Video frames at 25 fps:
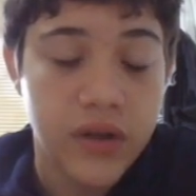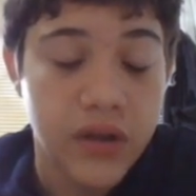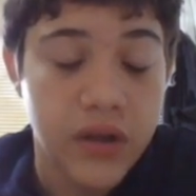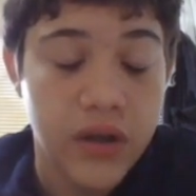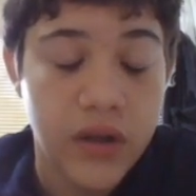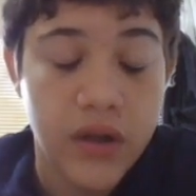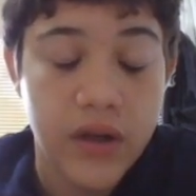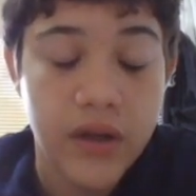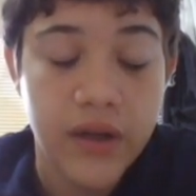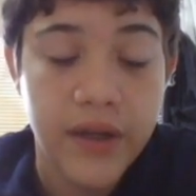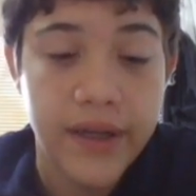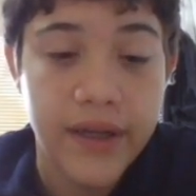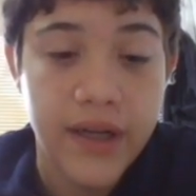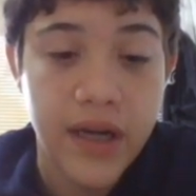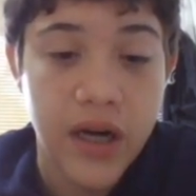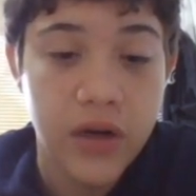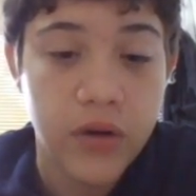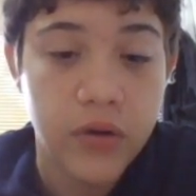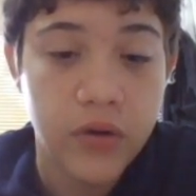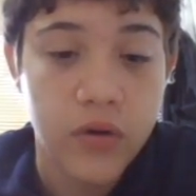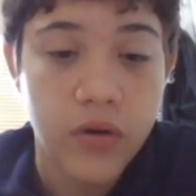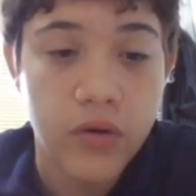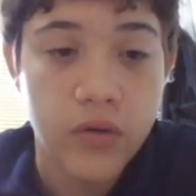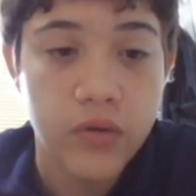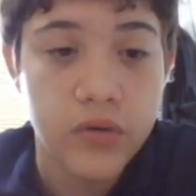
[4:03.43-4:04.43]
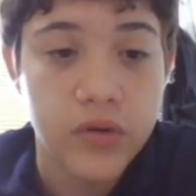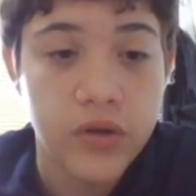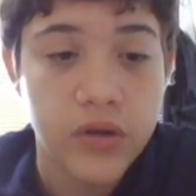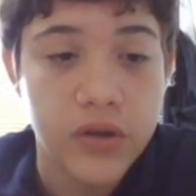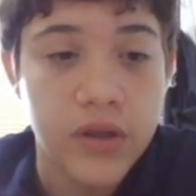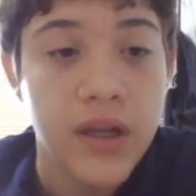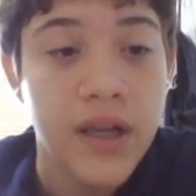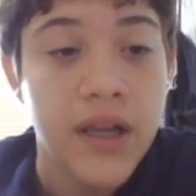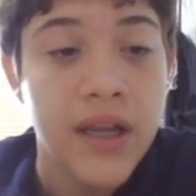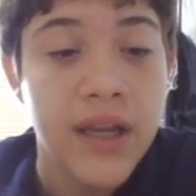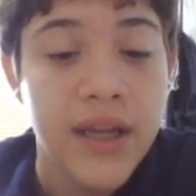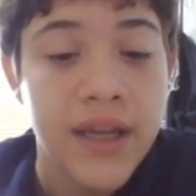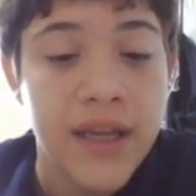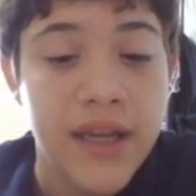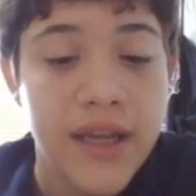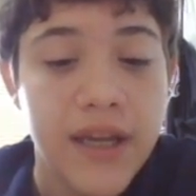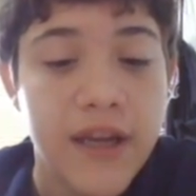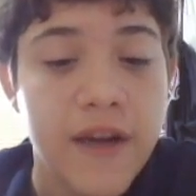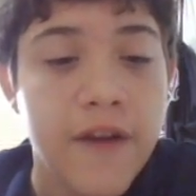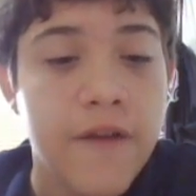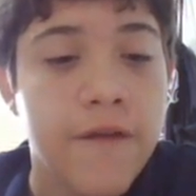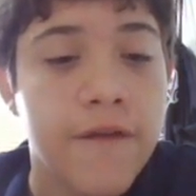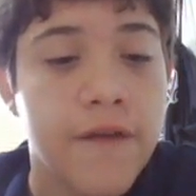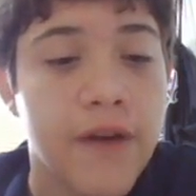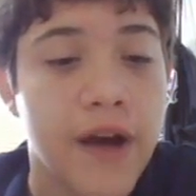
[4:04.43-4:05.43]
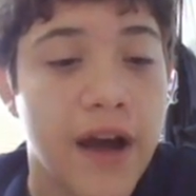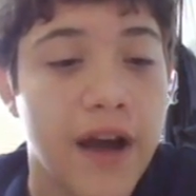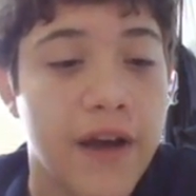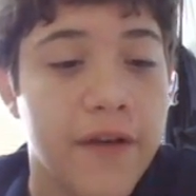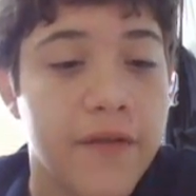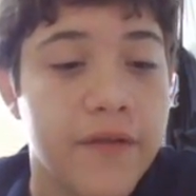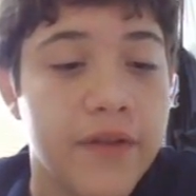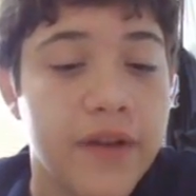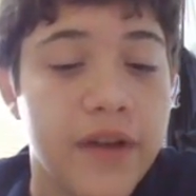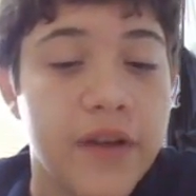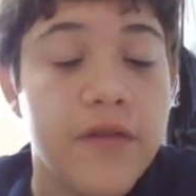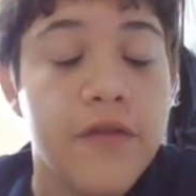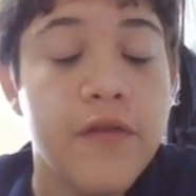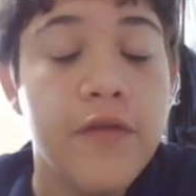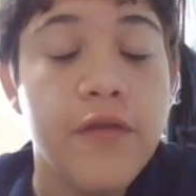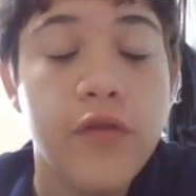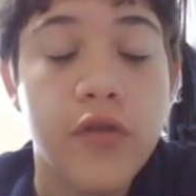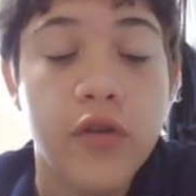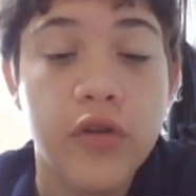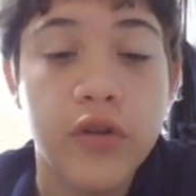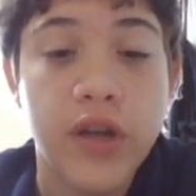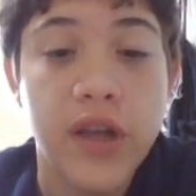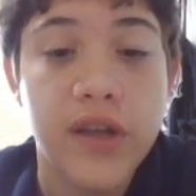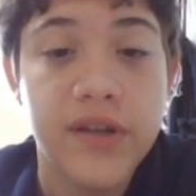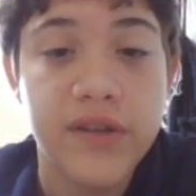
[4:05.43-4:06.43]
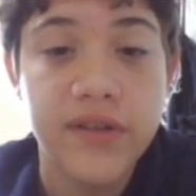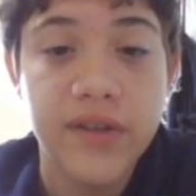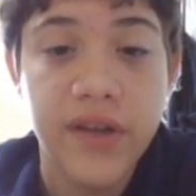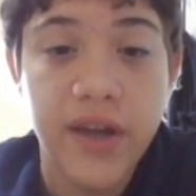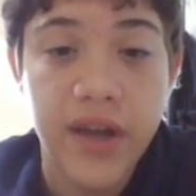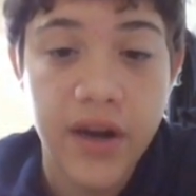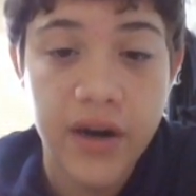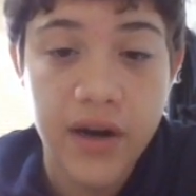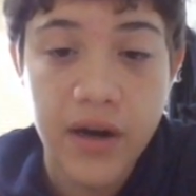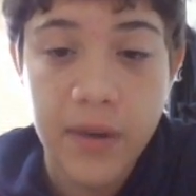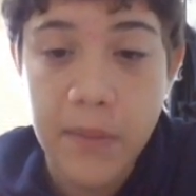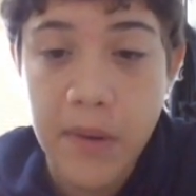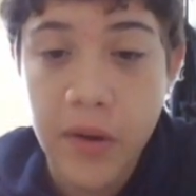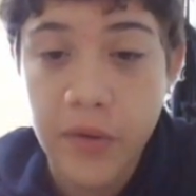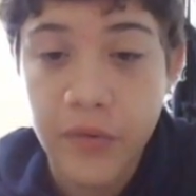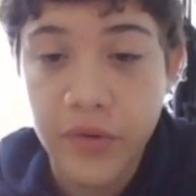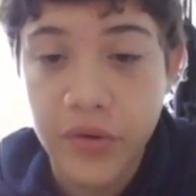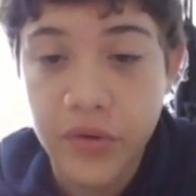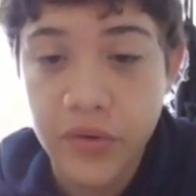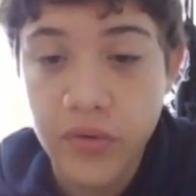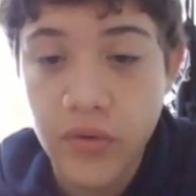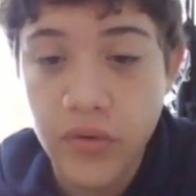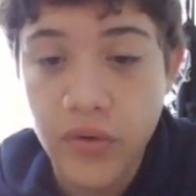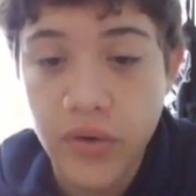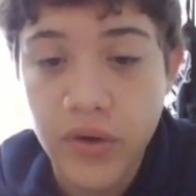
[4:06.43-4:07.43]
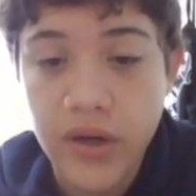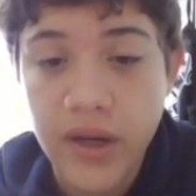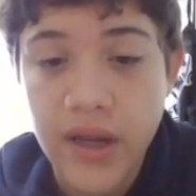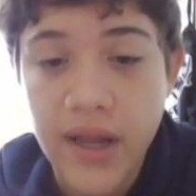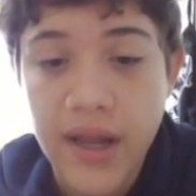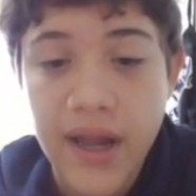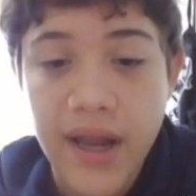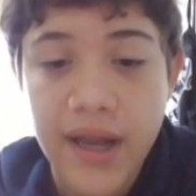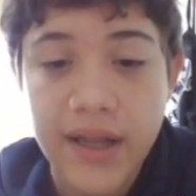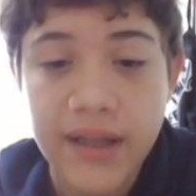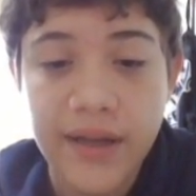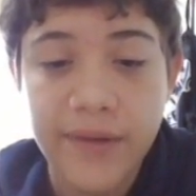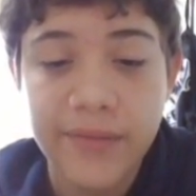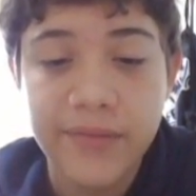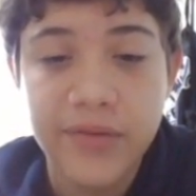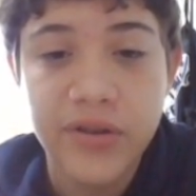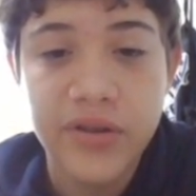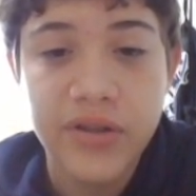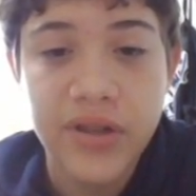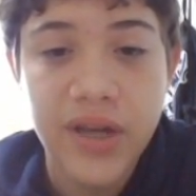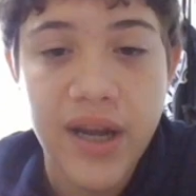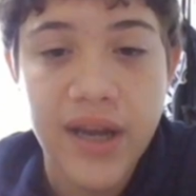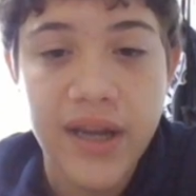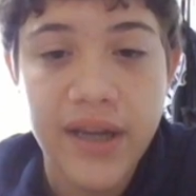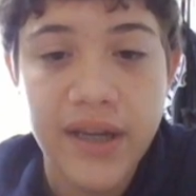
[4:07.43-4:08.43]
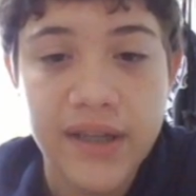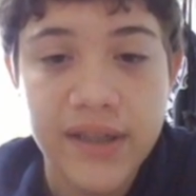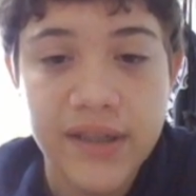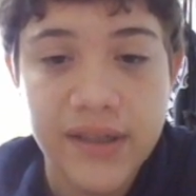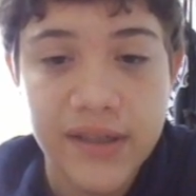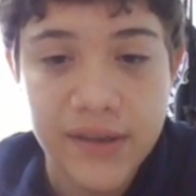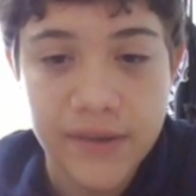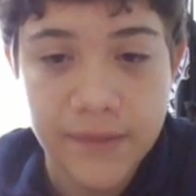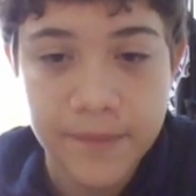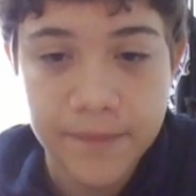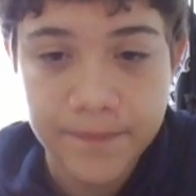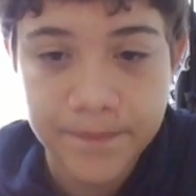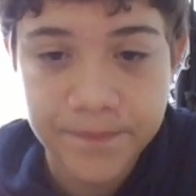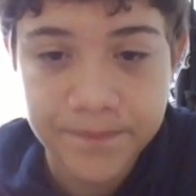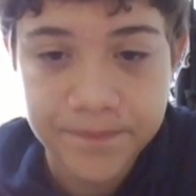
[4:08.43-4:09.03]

Hikaru goes e5, e4 doesn't care about rook, and after takes,